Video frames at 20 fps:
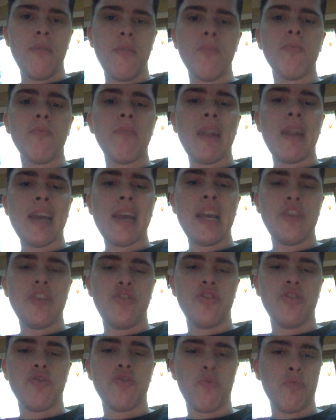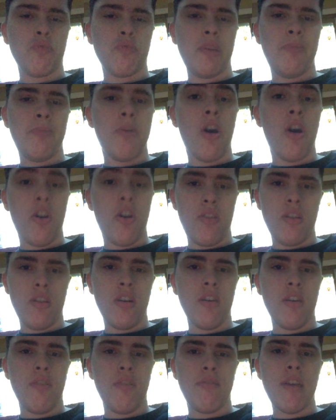Medication is only part
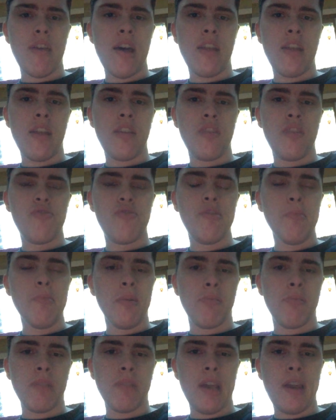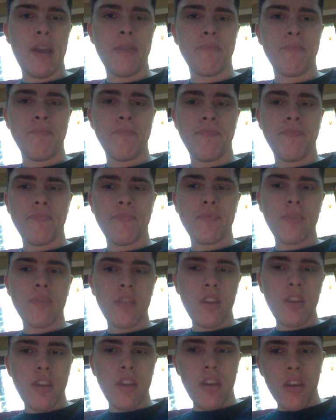of that treatment plan.
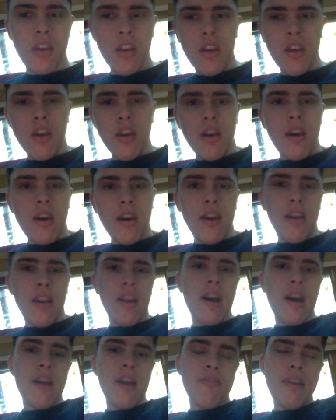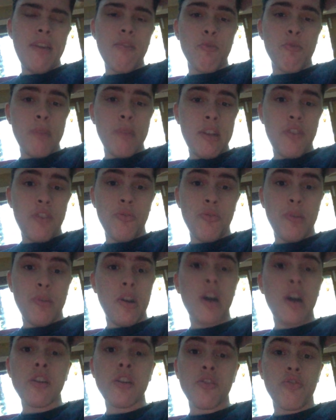And I've never been to a
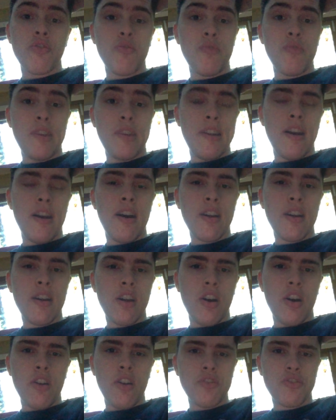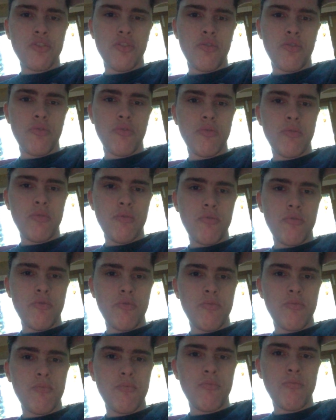doctor who did not also
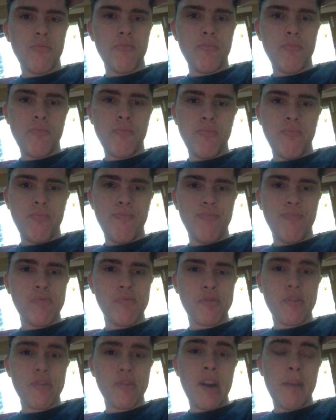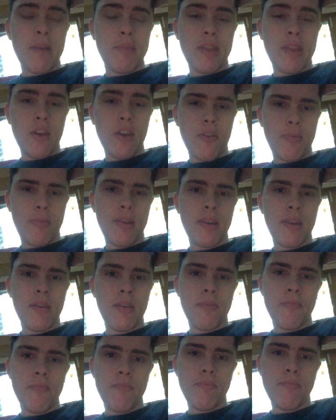prescribe therapy
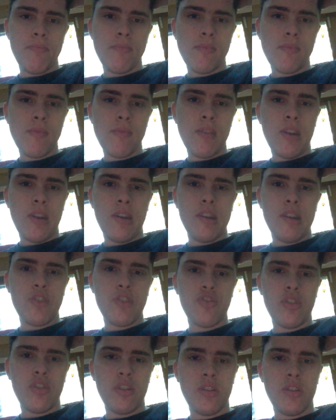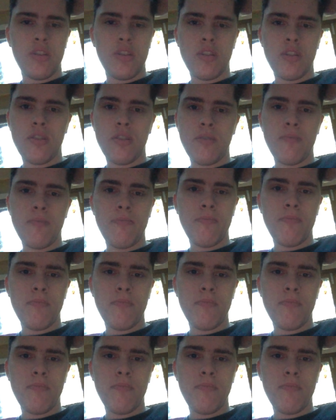in addition to